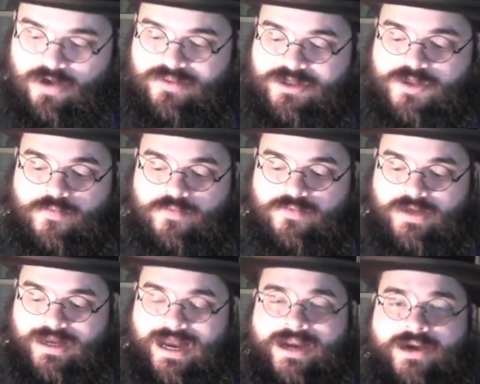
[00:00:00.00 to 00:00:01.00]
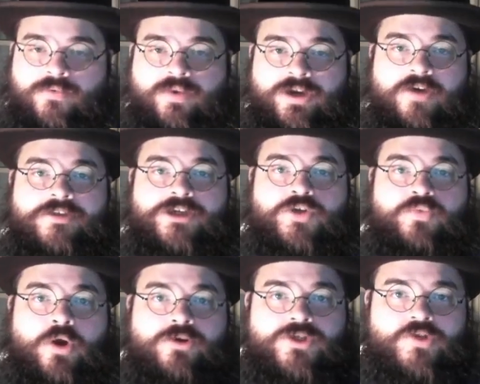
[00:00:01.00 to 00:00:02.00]
that you uh, I, we know that you
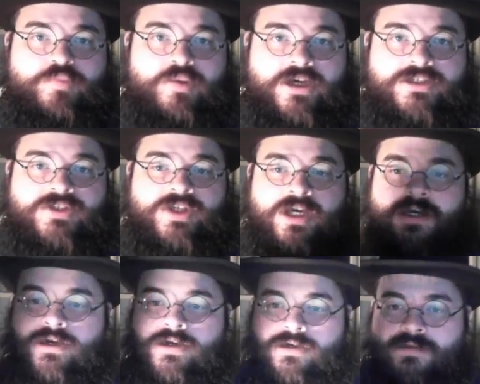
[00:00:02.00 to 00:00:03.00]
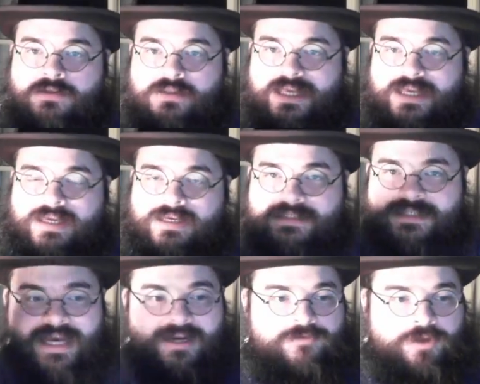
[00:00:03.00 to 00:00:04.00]
wrote two books, The
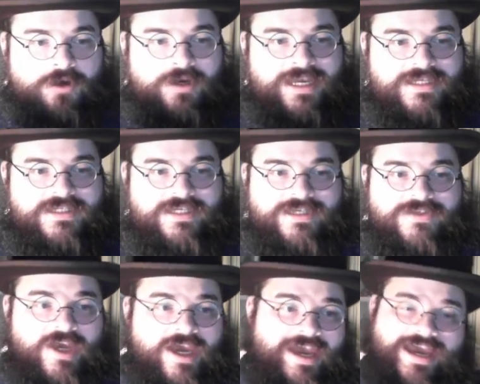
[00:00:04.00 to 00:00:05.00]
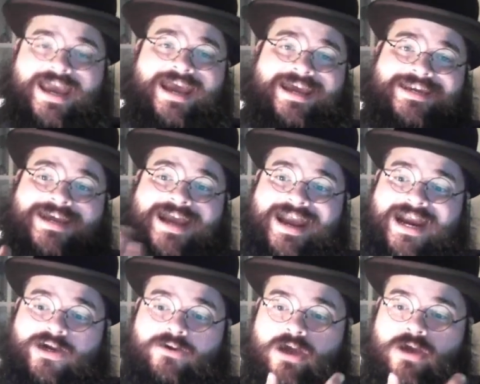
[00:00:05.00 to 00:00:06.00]
Tale of Cloran Hastings and
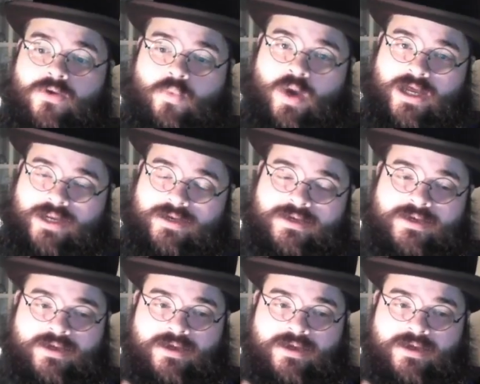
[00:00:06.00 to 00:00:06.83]
Era One."